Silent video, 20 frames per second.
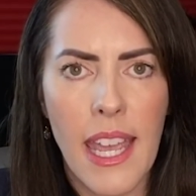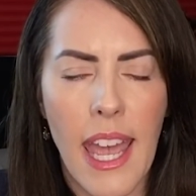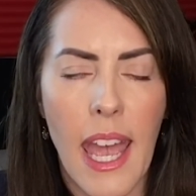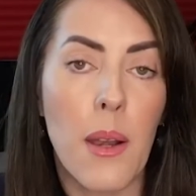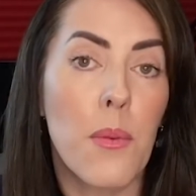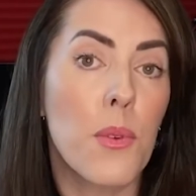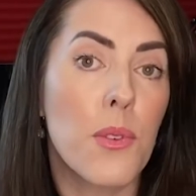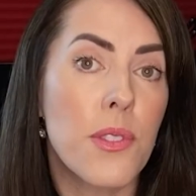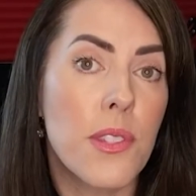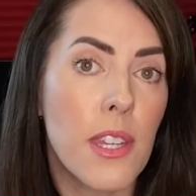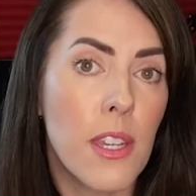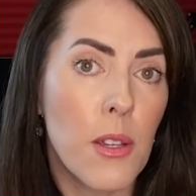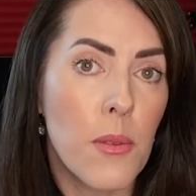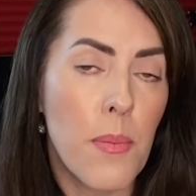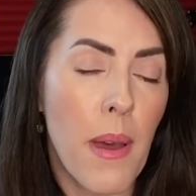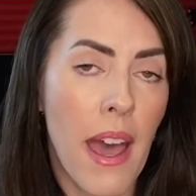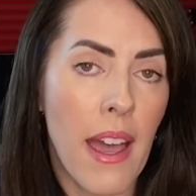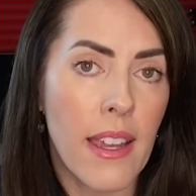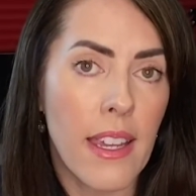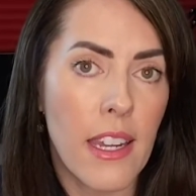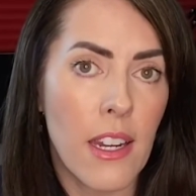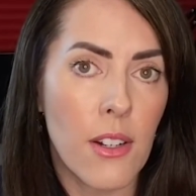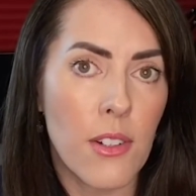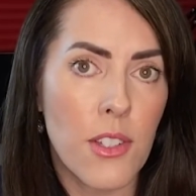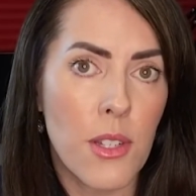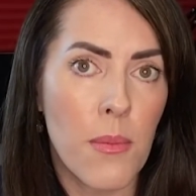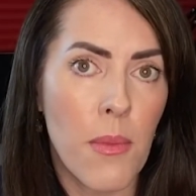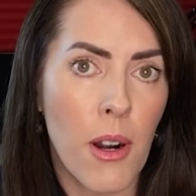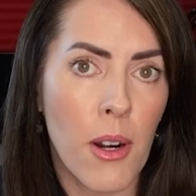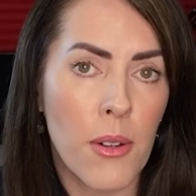And we'll see you back here
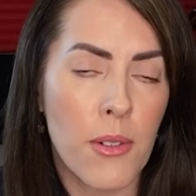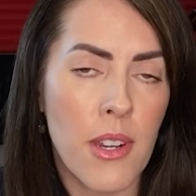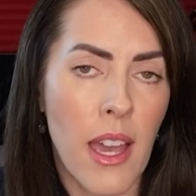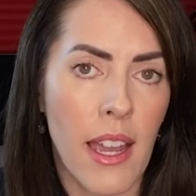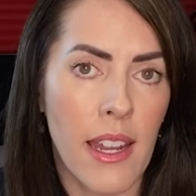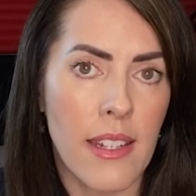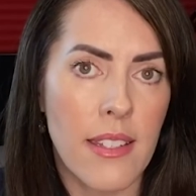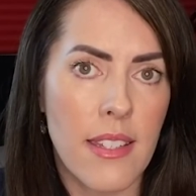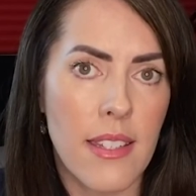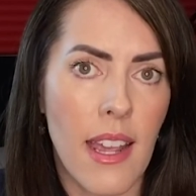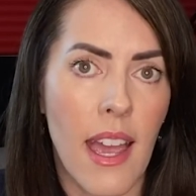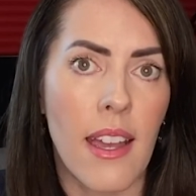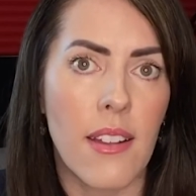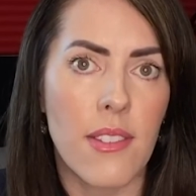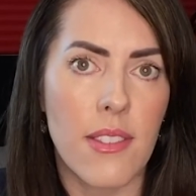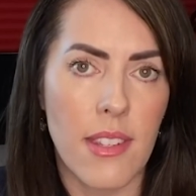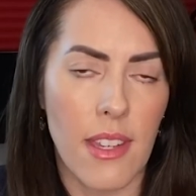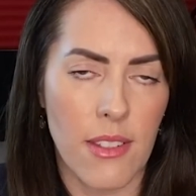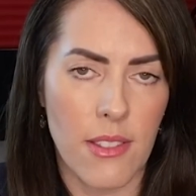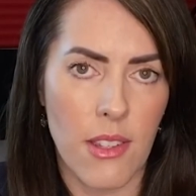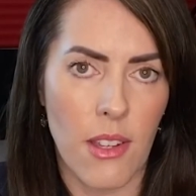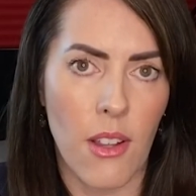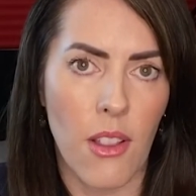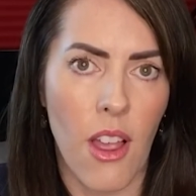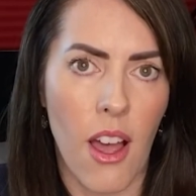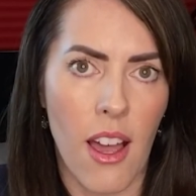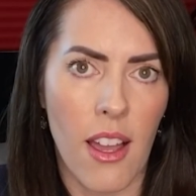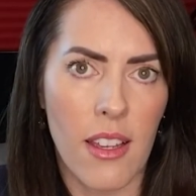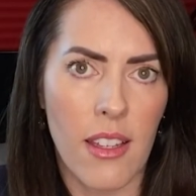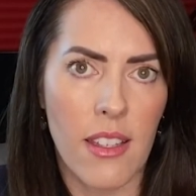tomorrow night at 6 o'clock.